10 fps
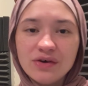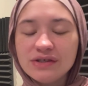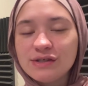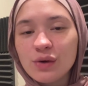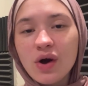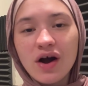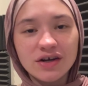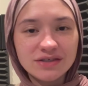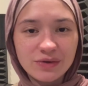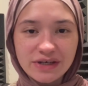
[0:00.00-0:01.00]
oh, it's so
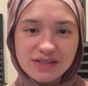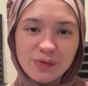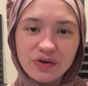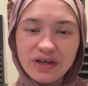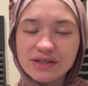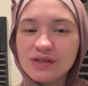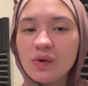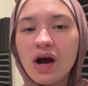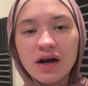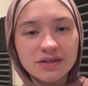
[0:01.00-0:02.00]
hard to quit smoking. It's so
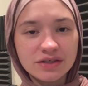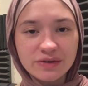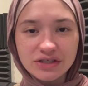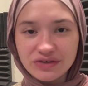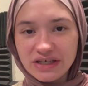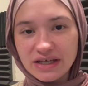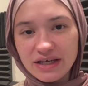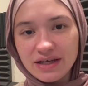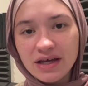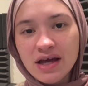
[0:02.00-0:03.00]
hard to quit drinking.